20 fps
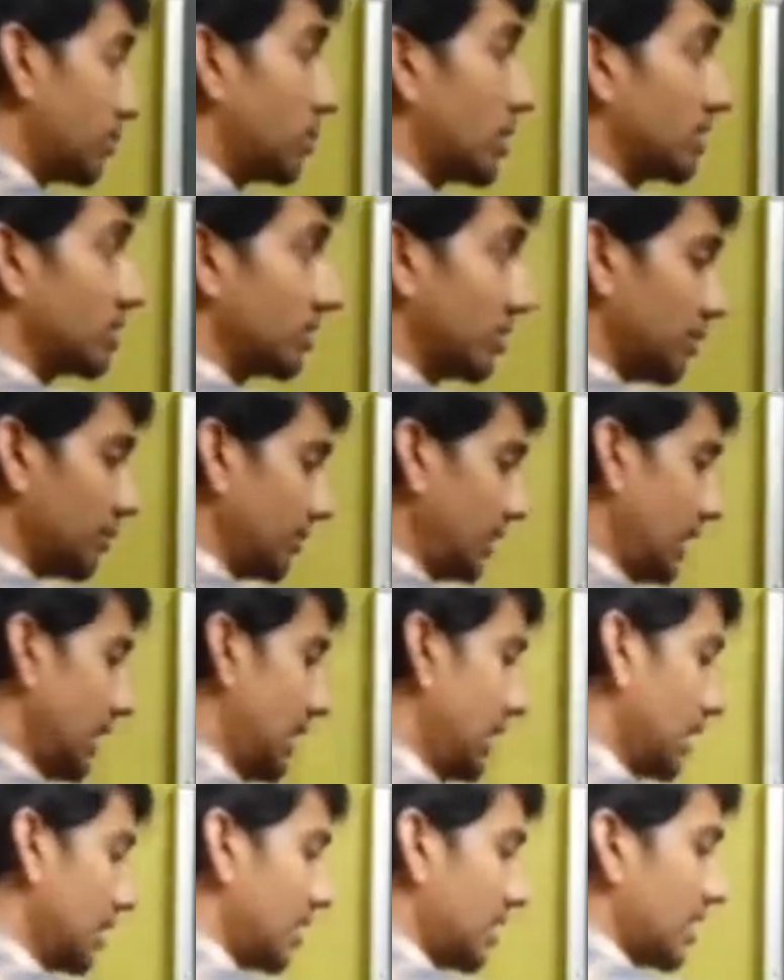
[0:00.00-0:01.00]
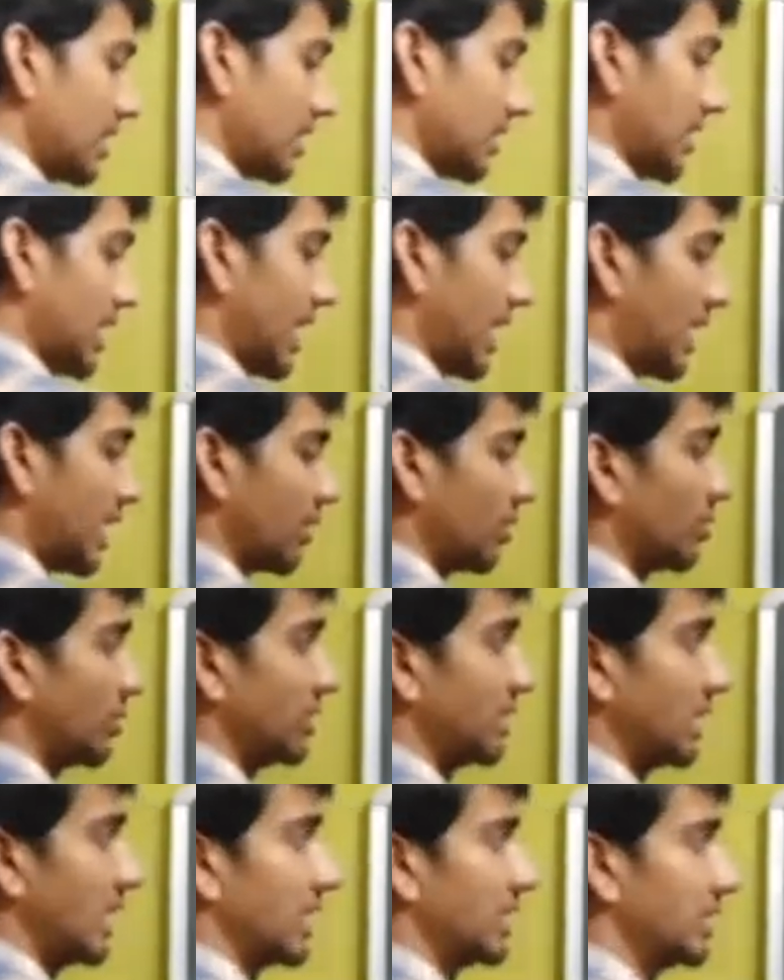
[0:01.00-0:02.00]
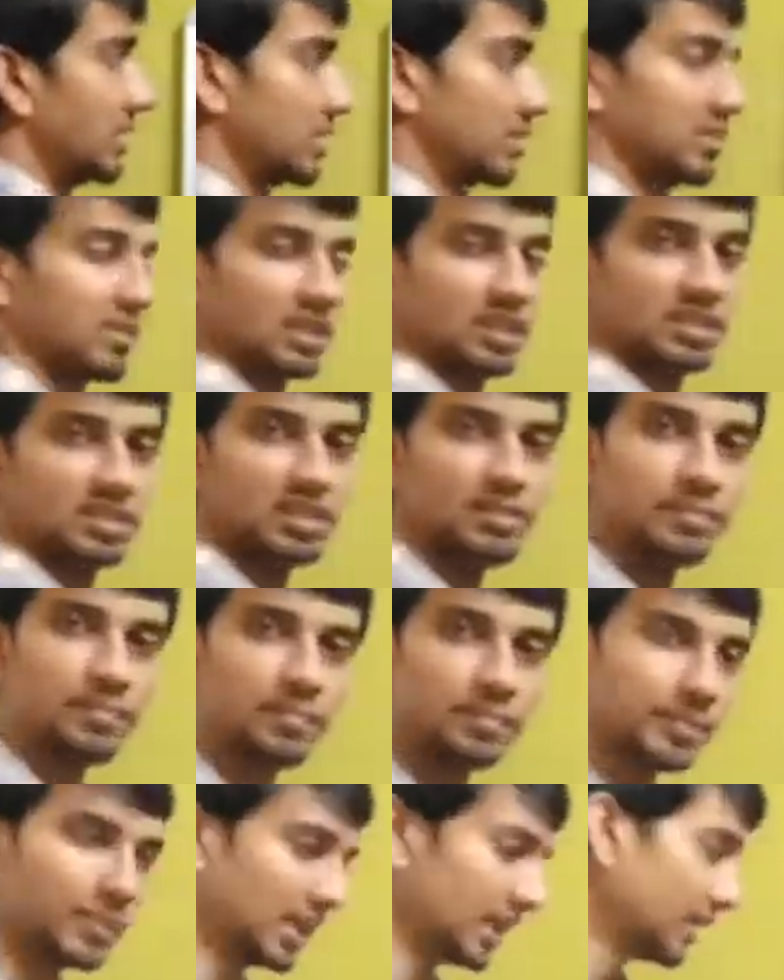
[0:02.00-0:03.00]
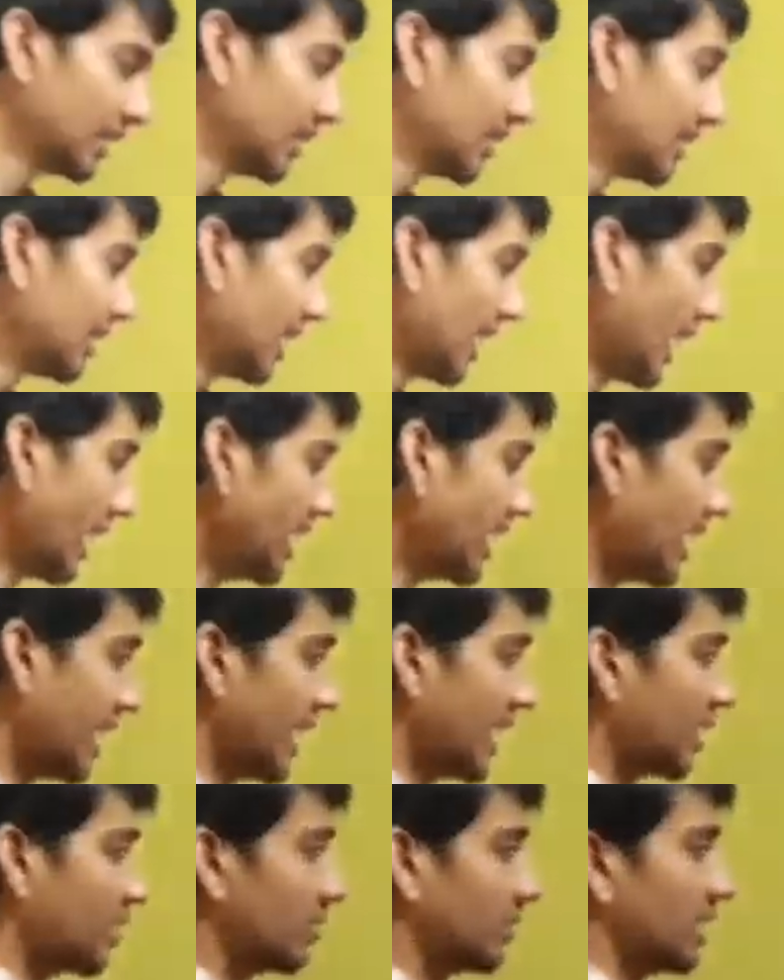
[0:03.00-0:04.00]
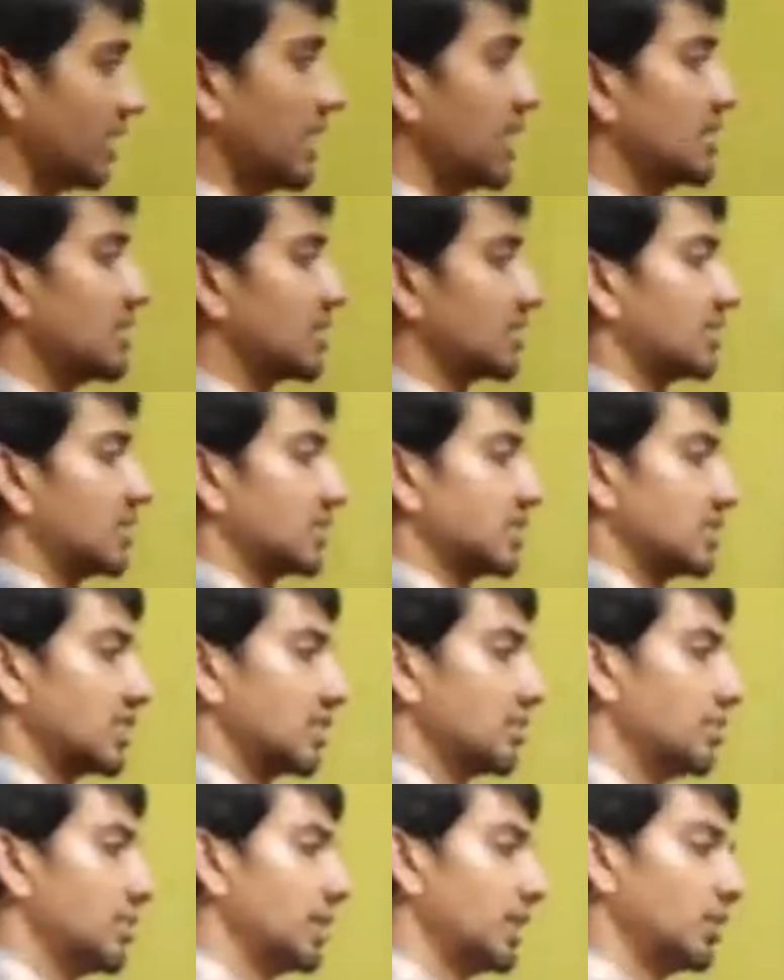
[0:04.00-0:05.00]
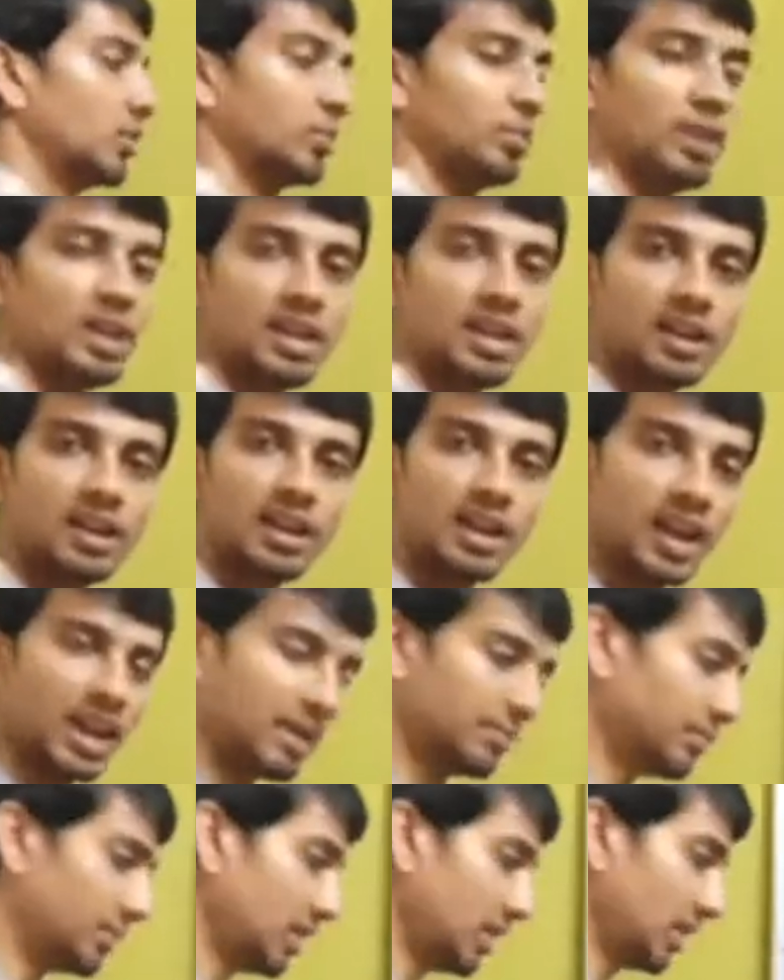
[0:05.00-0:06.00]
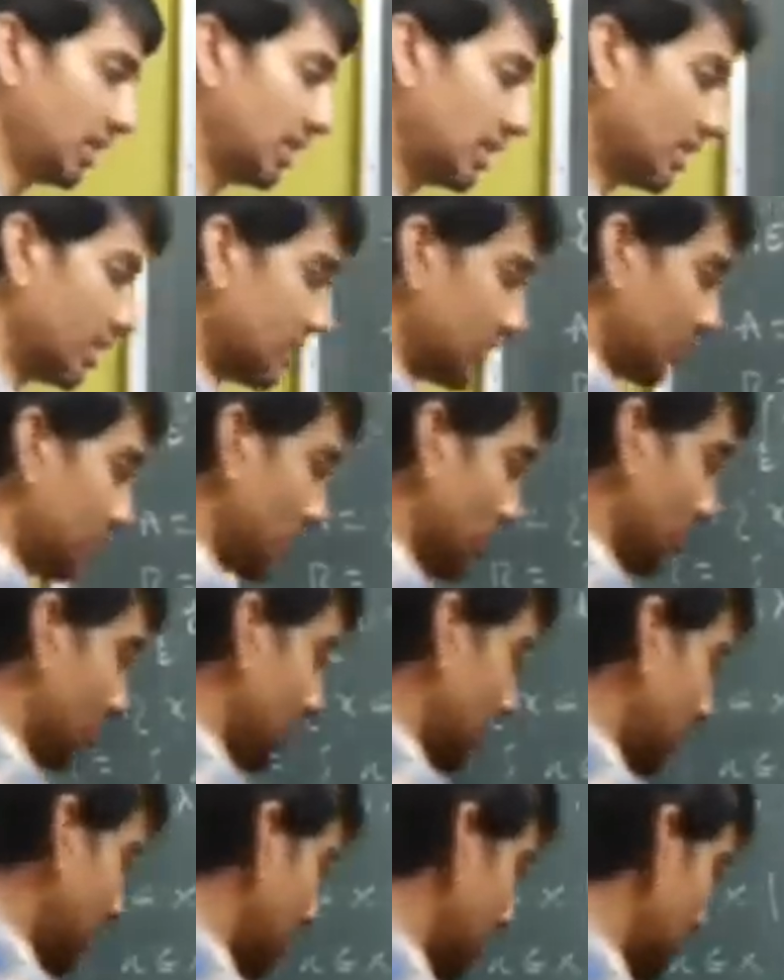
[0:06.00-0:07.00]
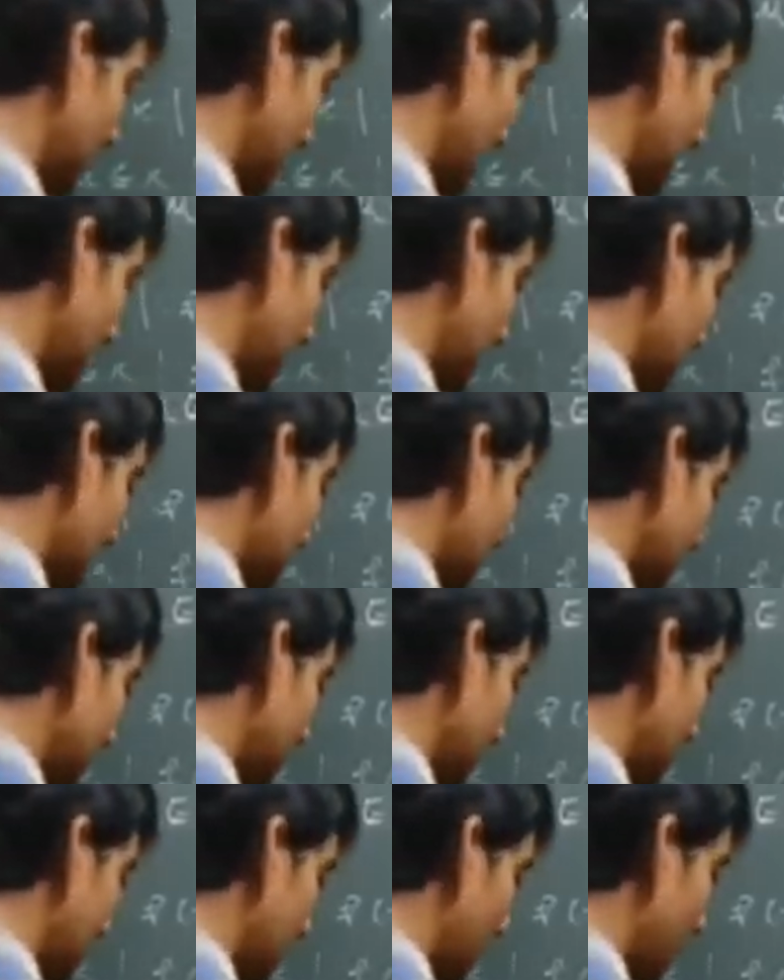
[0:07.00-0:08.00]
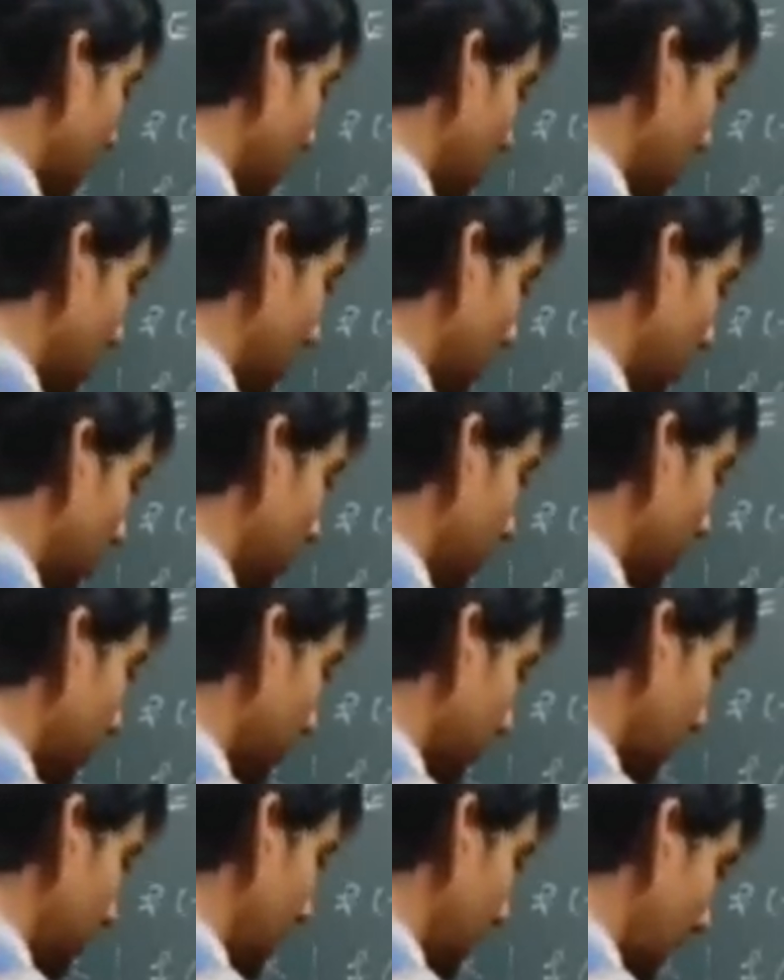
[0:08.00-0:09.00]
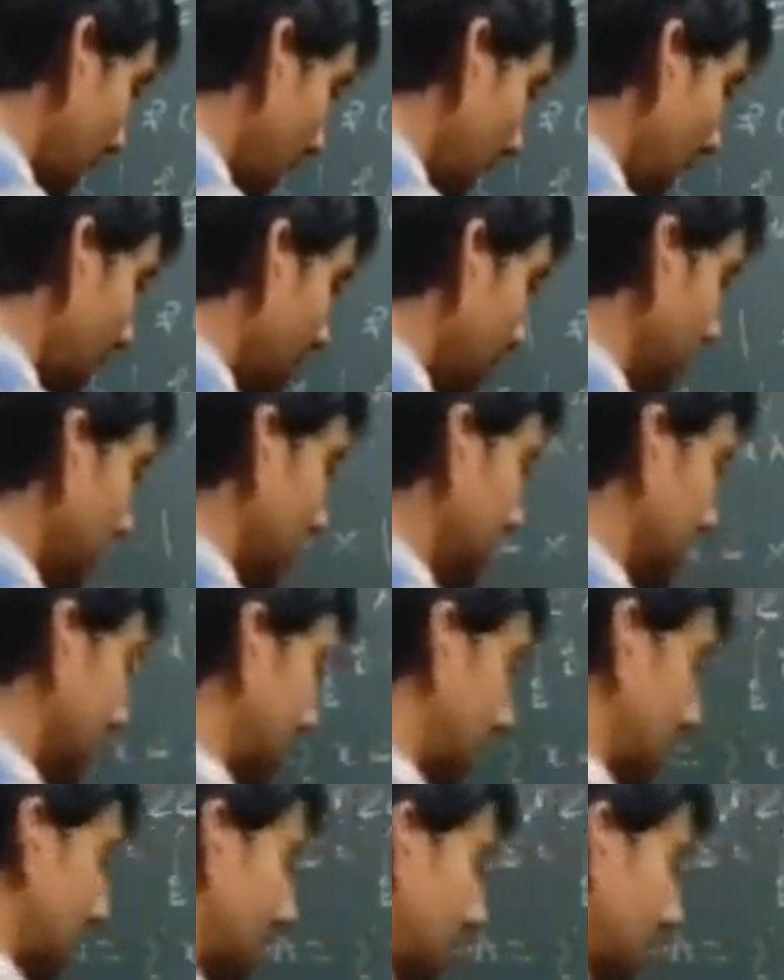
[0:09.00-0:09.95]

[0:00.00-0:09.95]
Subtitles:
in place of E, I have A intersection B. And I have A intersection B to be empty. So this is gamma of empty set.